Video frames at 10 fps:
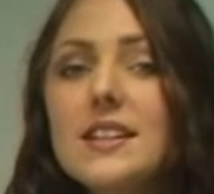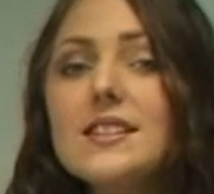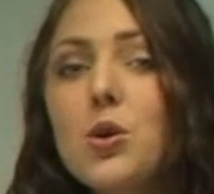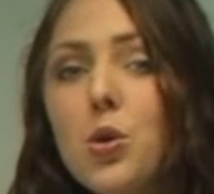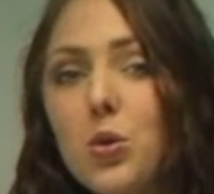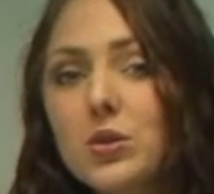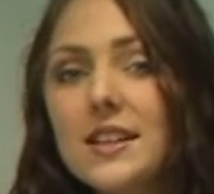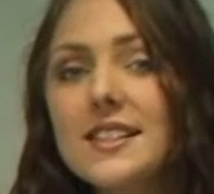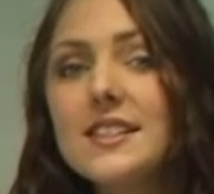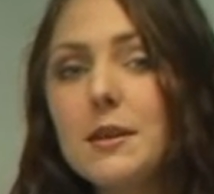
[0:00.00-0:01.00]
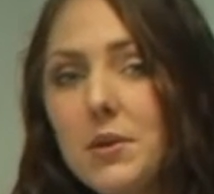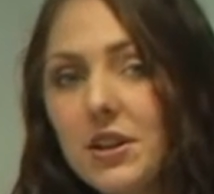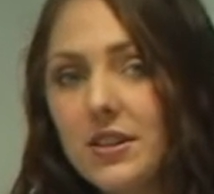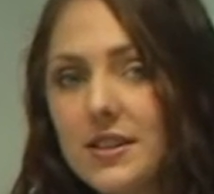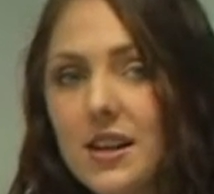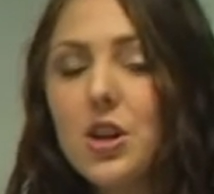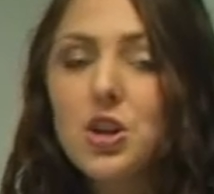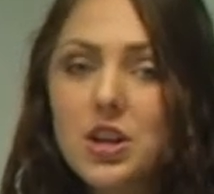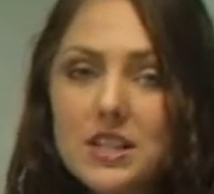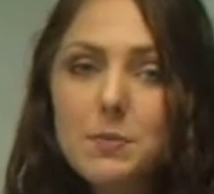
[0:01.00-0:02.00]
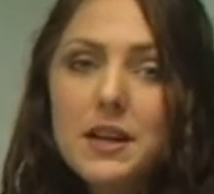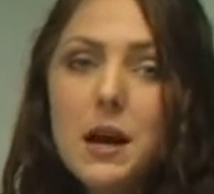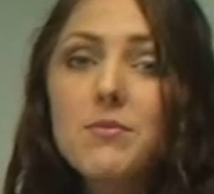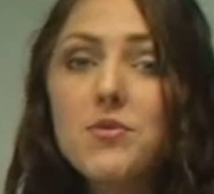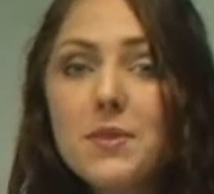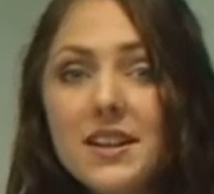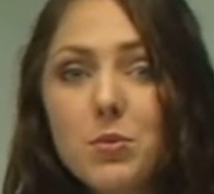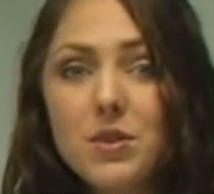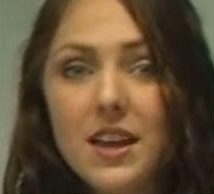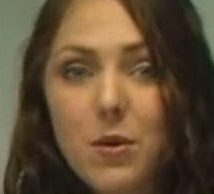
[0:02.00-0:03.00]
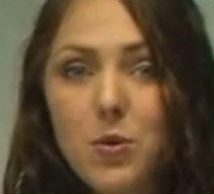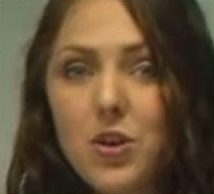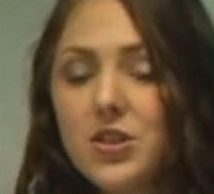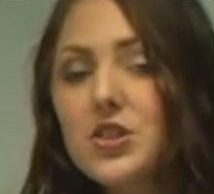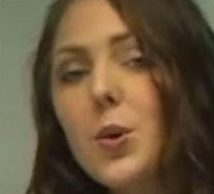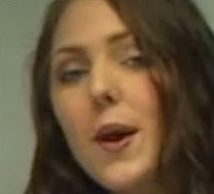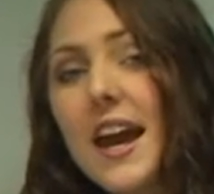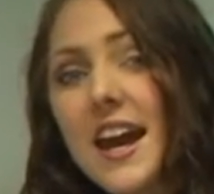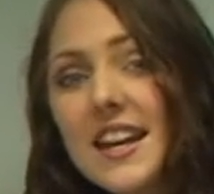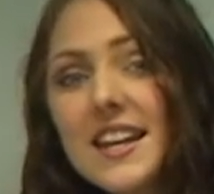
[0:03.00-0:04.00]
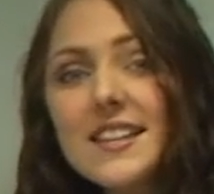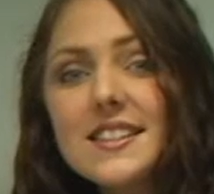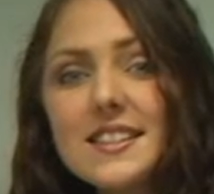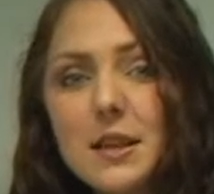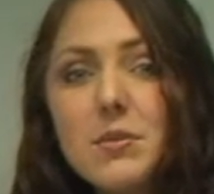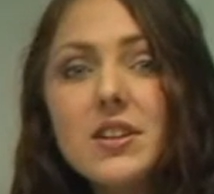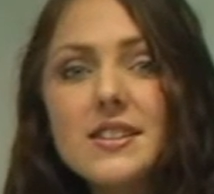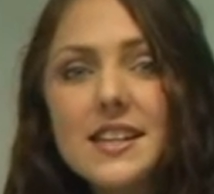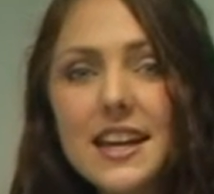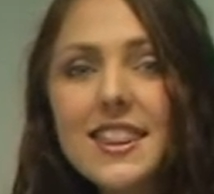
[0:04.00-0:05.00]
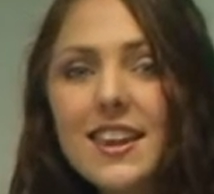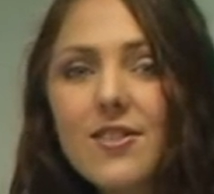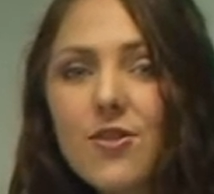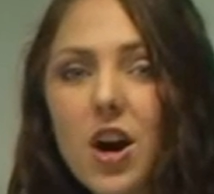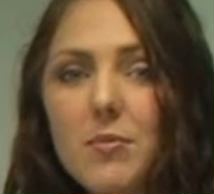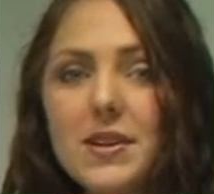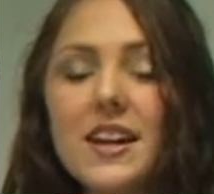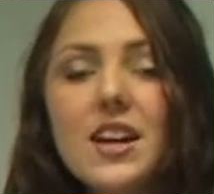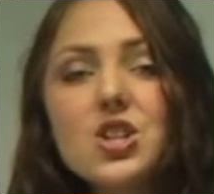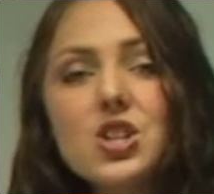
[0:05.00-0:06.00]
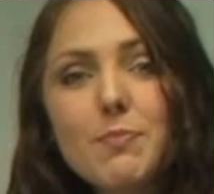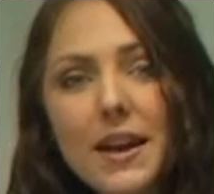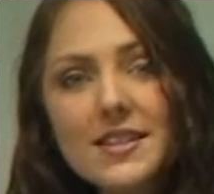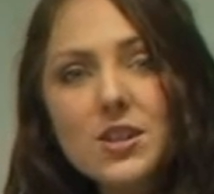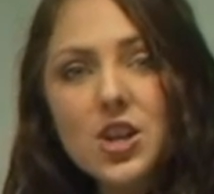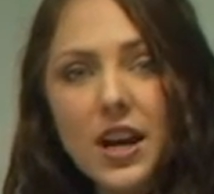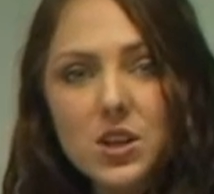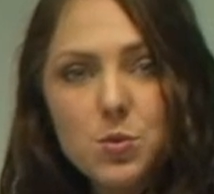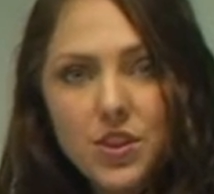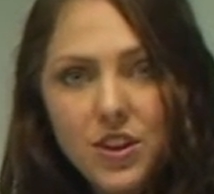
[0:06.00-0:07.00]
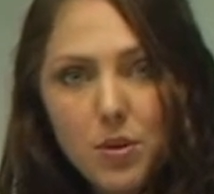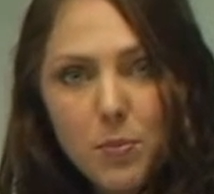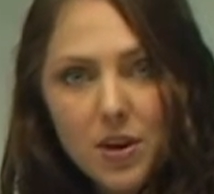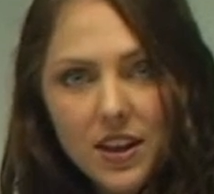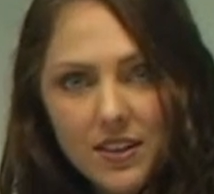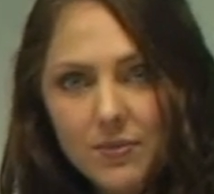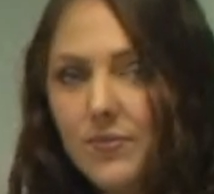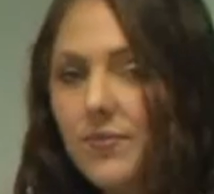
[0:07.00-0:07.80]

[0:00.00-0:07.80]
is called a stimulus. You need to become familiar with that word so any stimulus in the environment makes a change within your body.